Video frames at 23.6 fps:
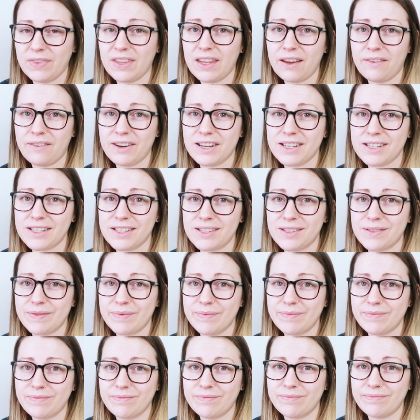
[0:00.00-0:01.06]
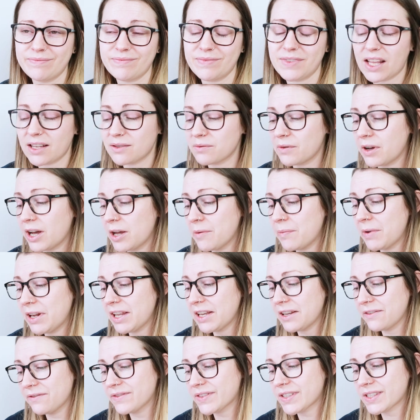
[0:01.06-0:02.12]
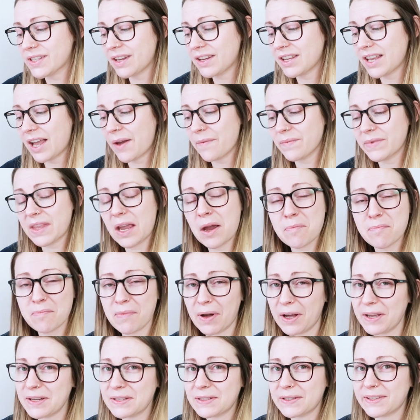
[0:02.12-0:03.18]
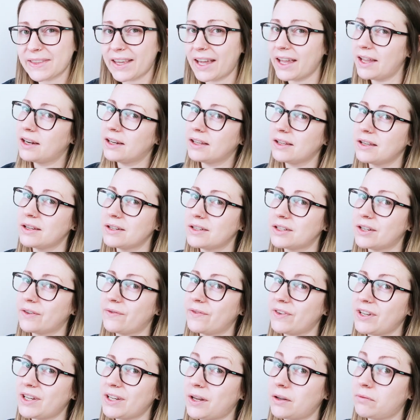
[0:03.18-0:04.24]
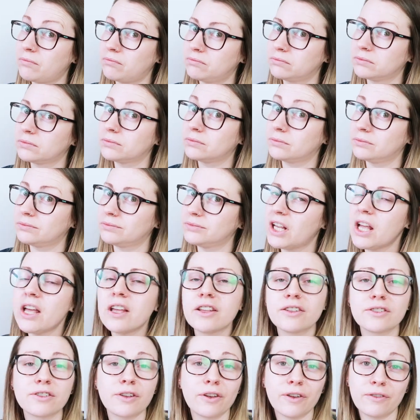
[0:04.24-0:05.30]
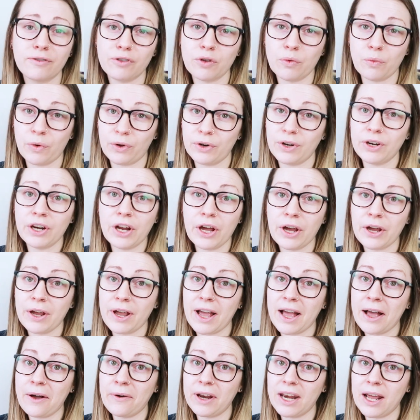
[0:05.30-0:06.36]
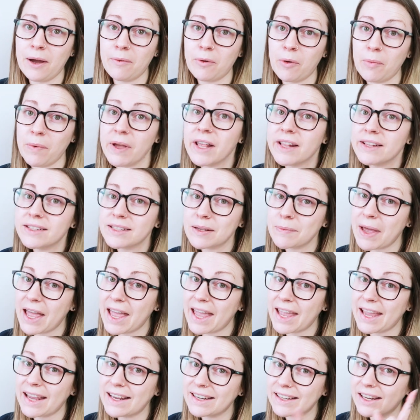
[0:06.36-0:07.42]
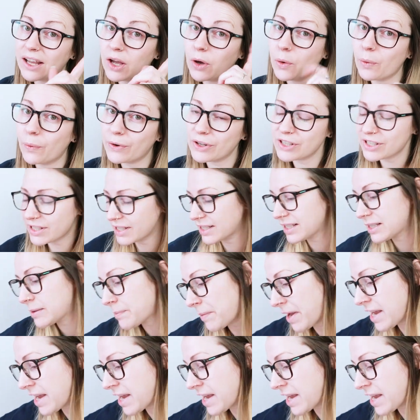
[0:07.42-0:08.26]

There is. That's what I believe. So yeah, I might do that in a YouTube video. So if you want to know how enamel pins are made, watch this